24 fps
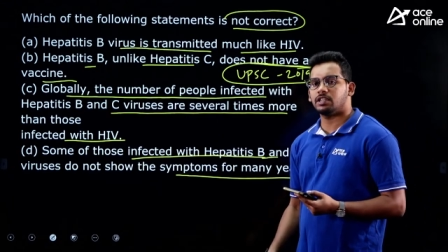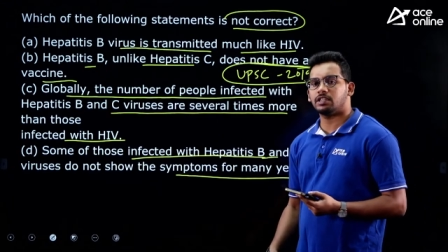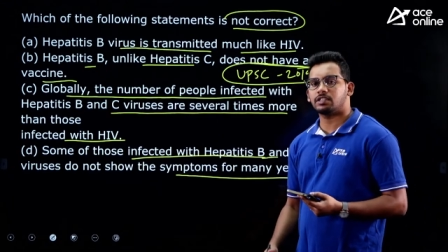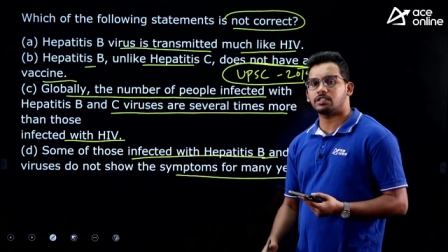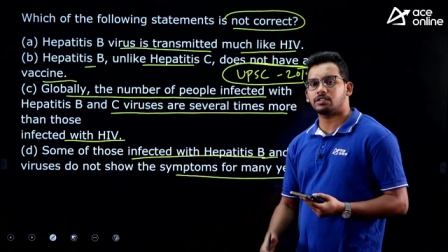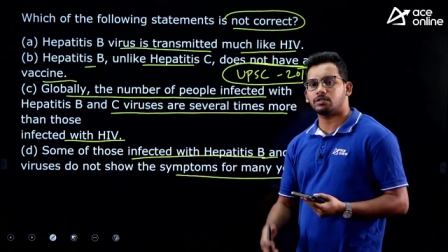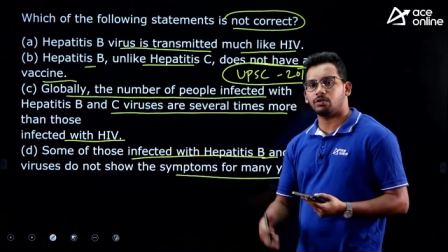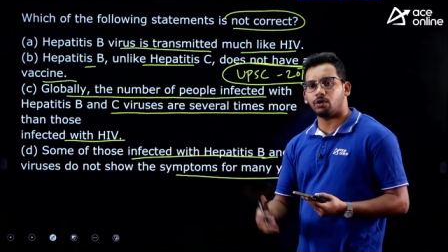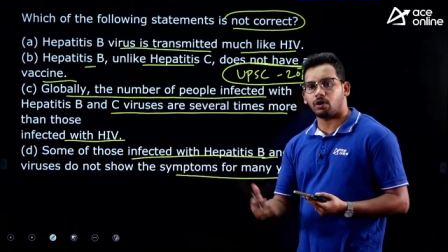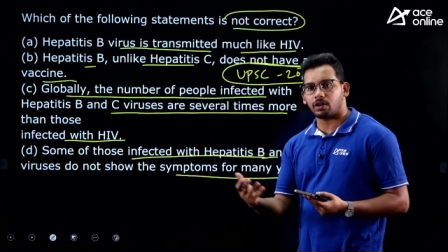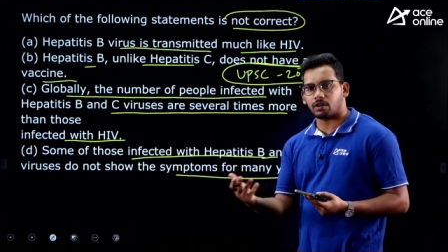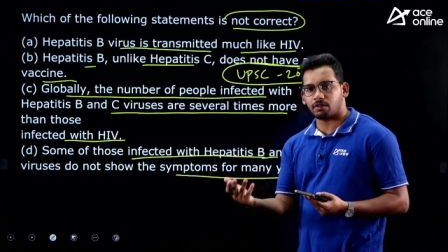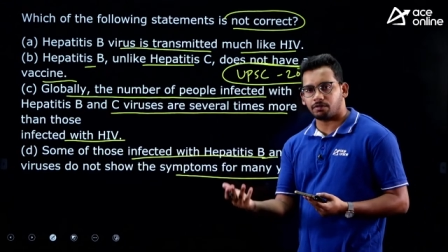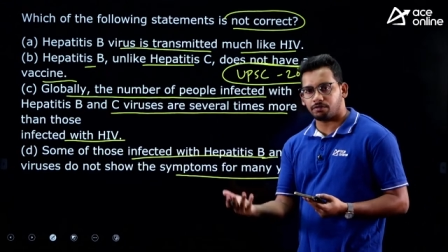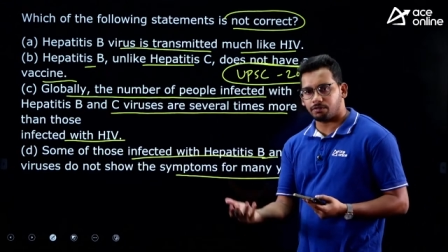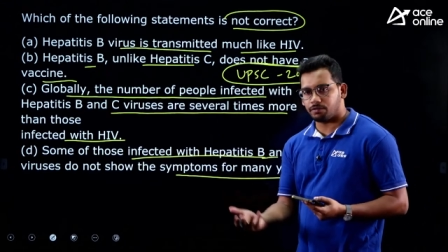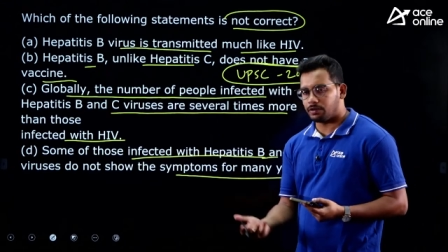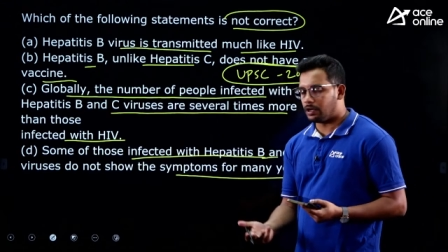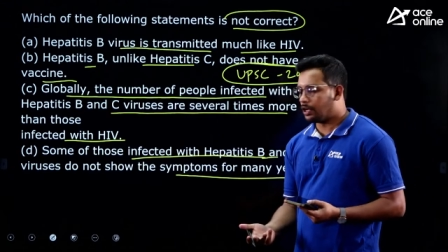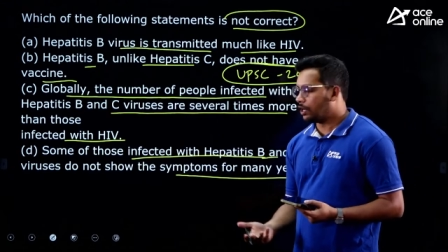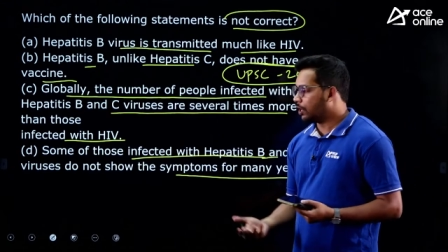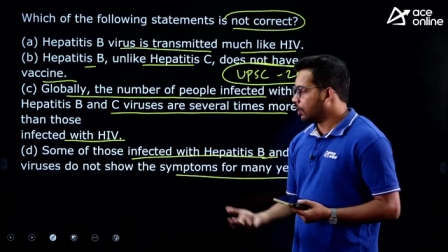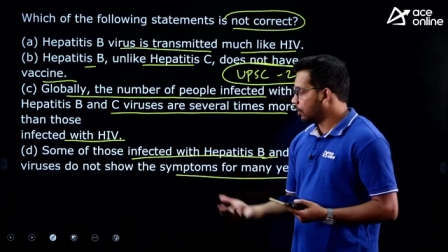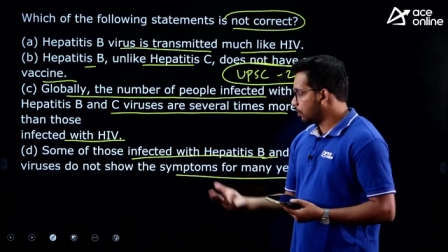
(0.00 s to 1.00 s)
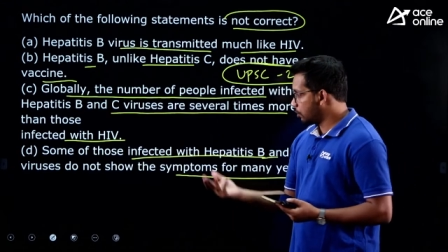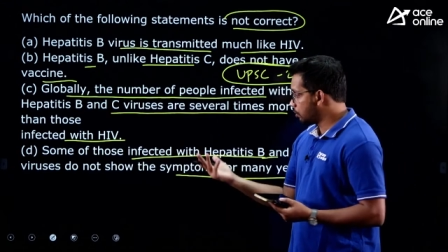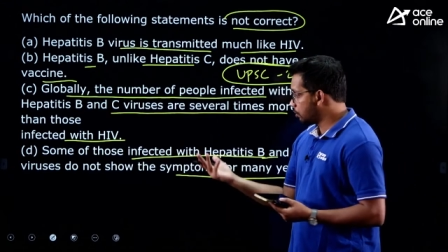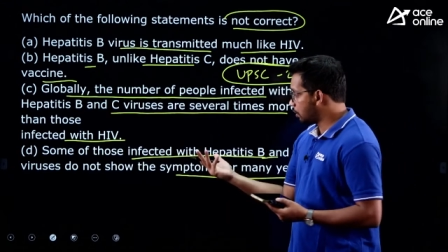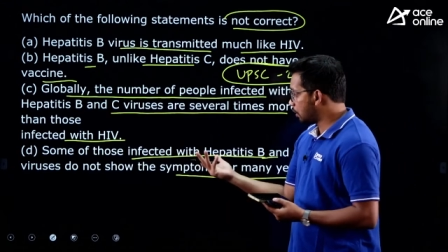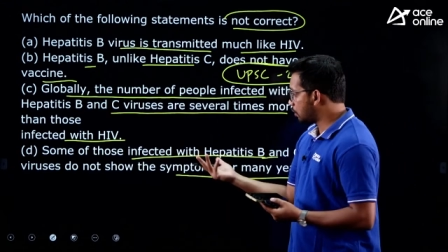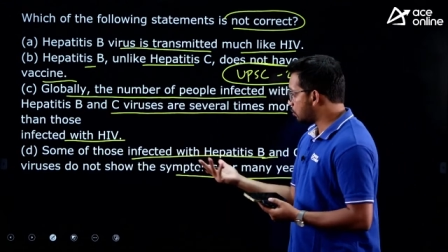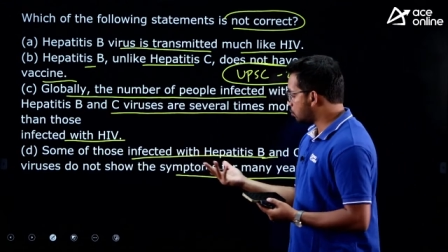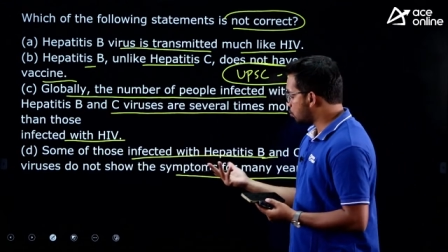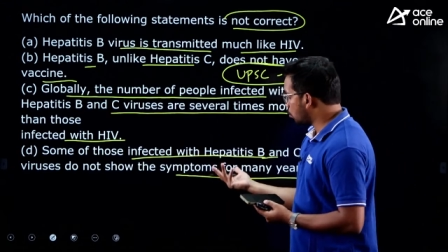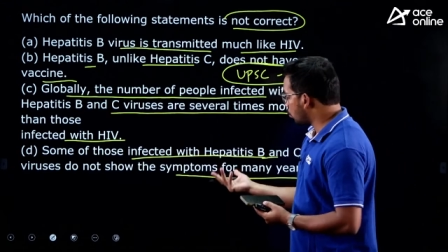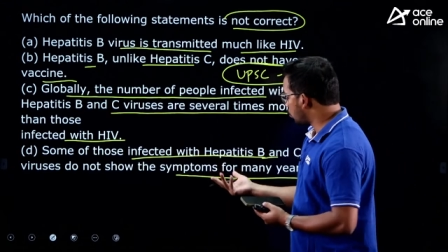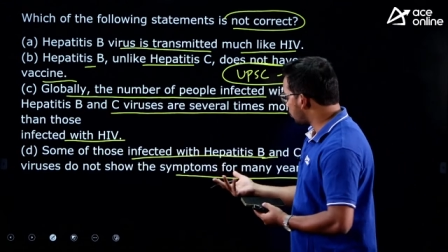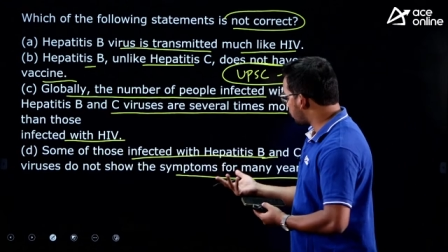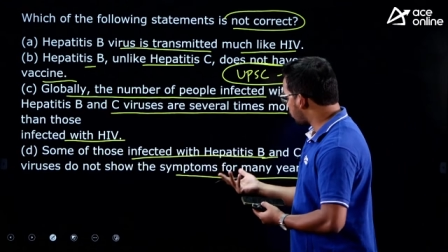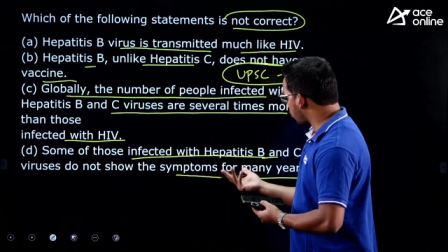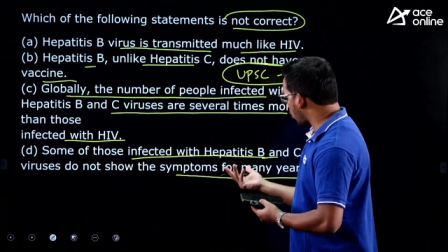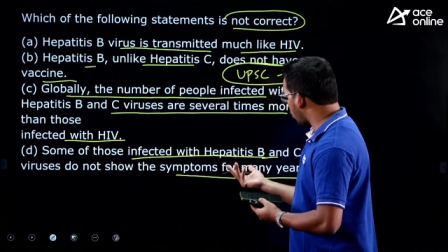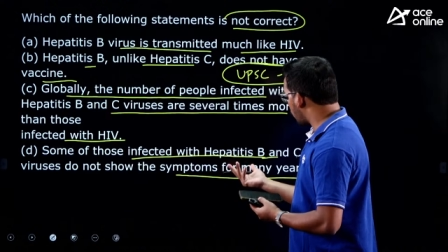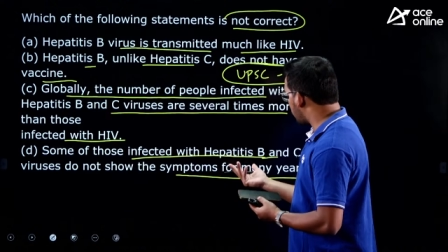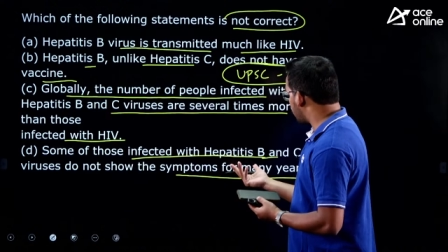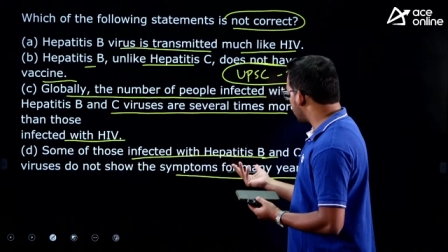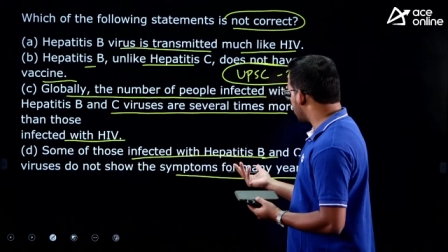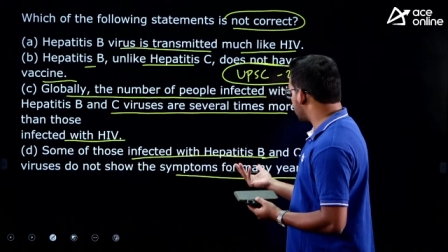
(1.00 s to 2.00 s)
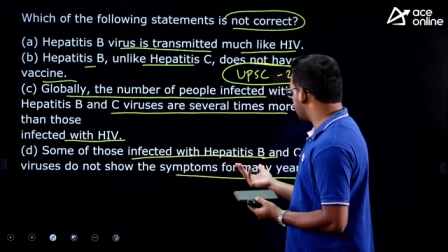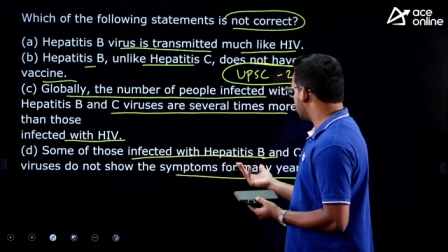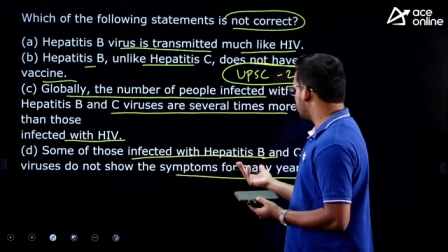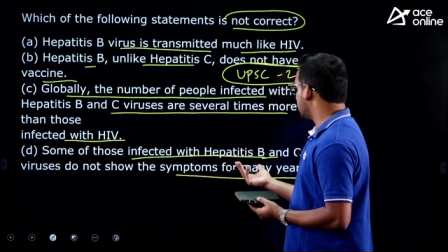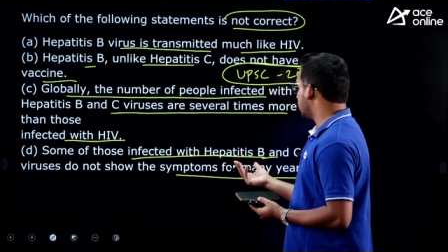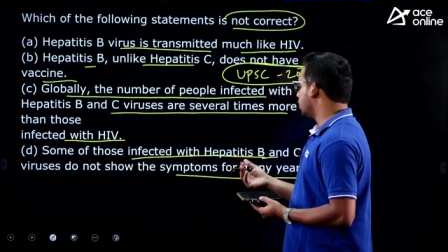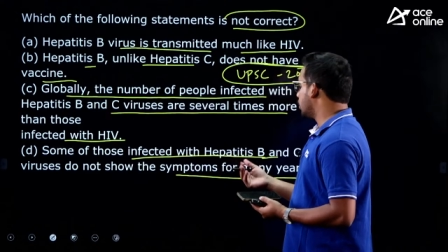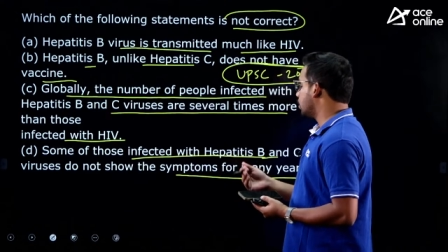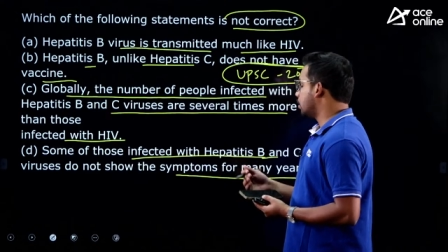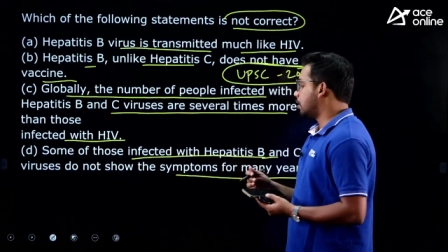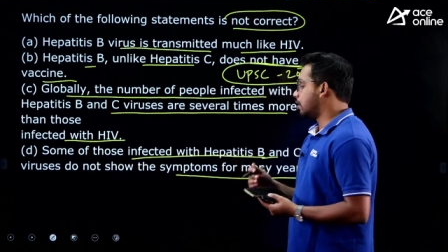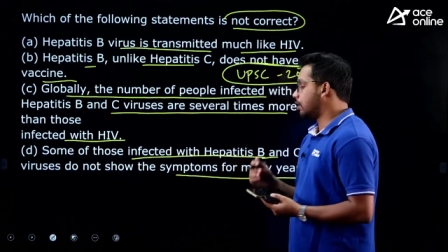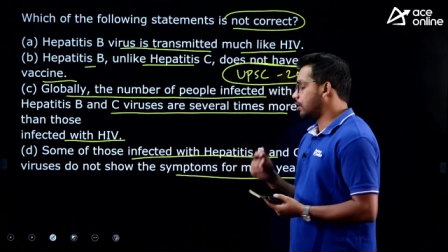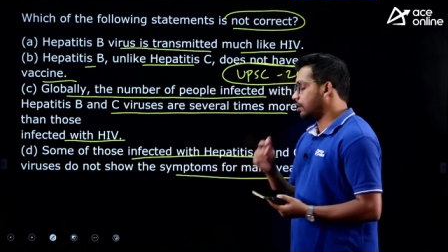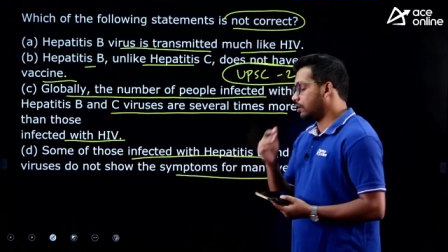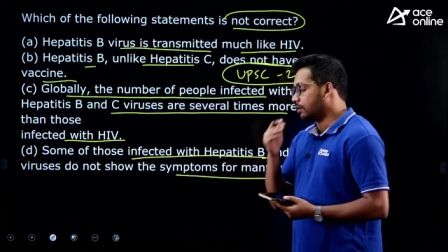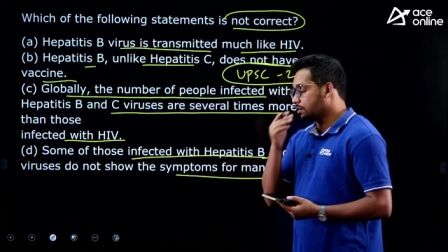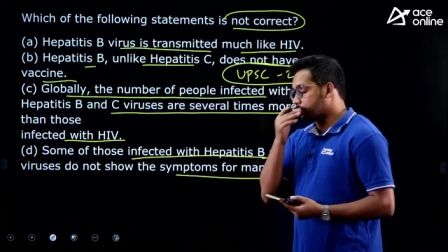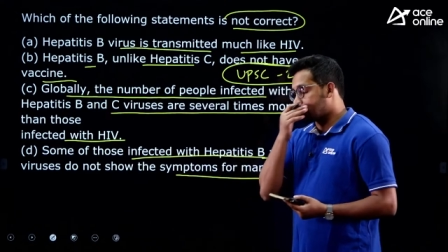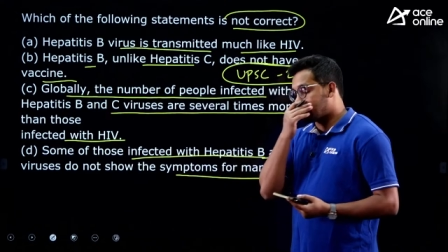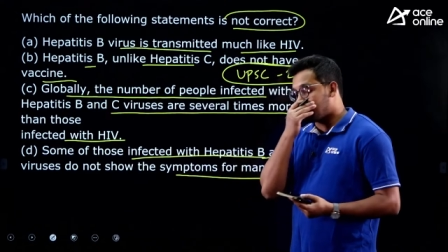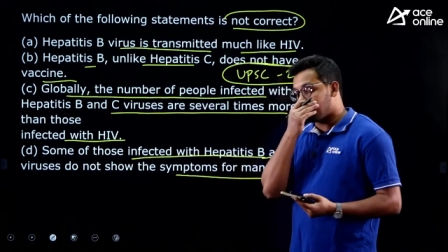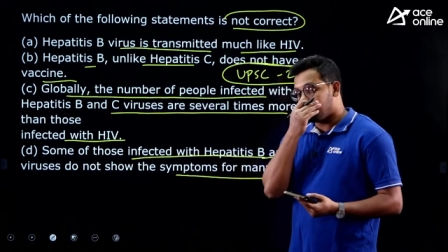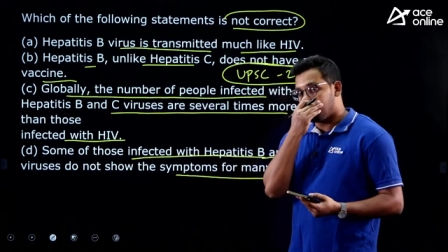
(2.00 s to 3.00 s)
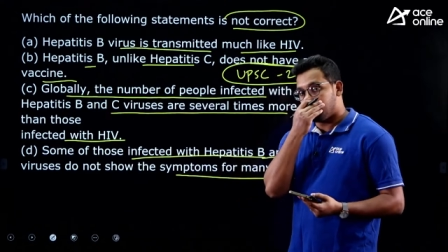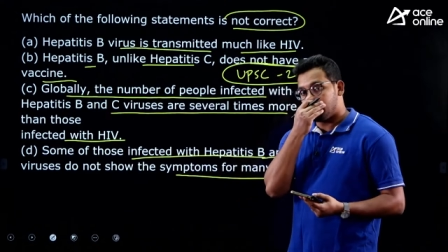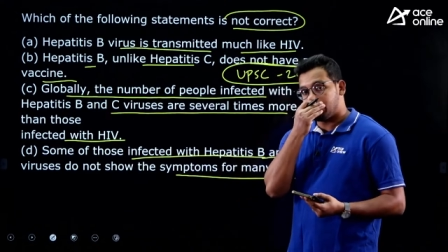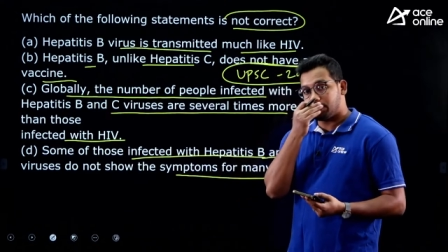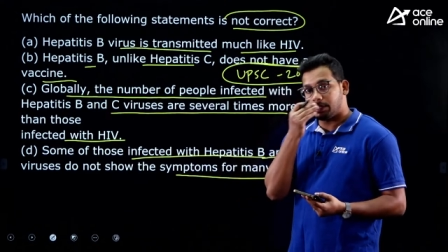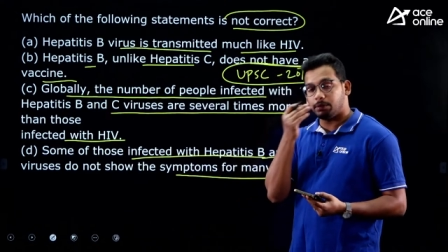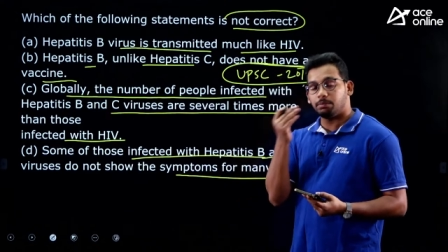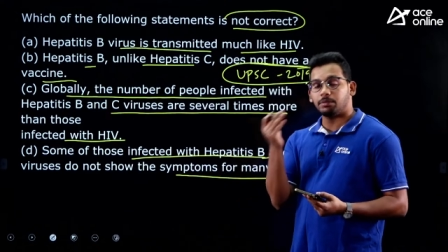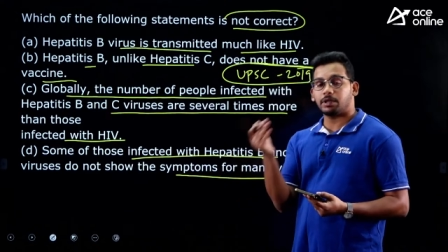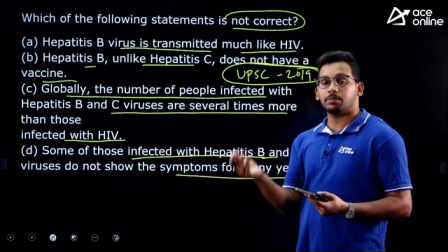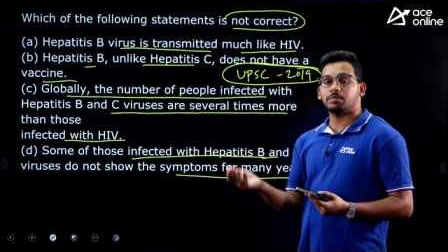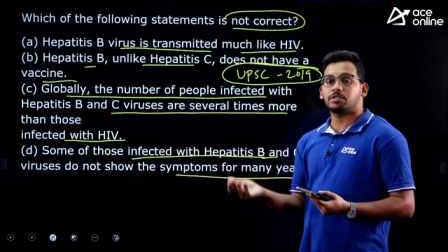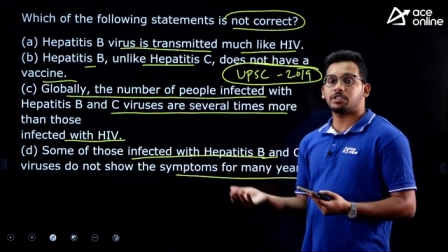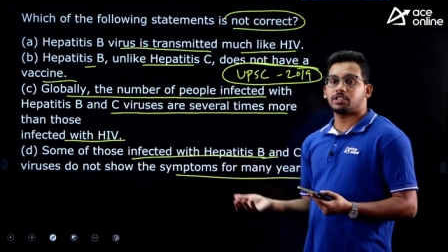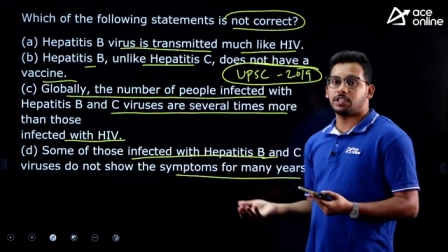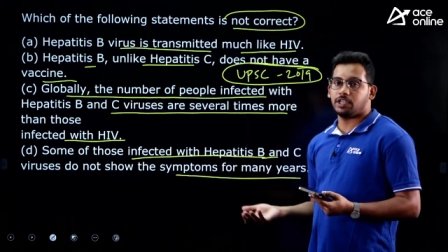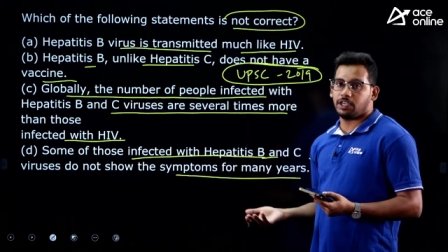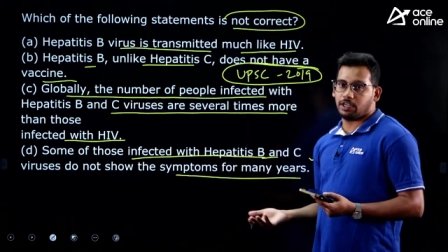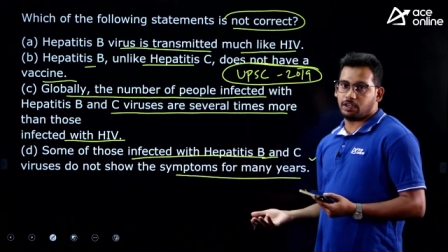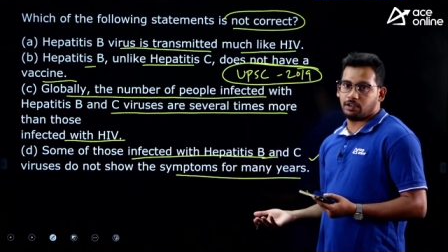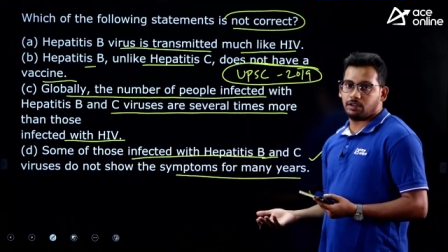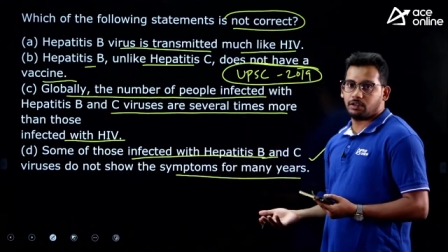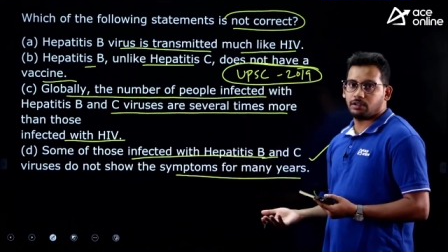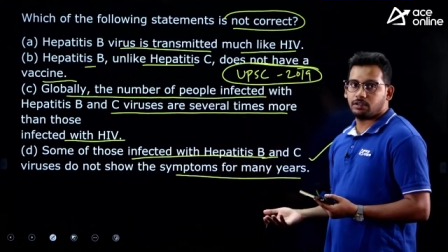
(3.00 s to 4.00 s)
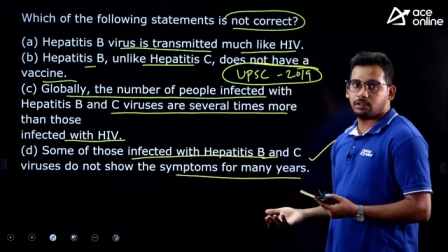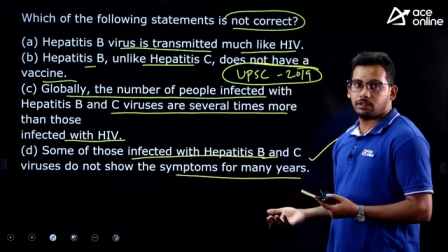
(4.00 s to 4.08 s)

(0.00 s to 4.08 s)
There is lot of, there is no proper uh, symptom seen.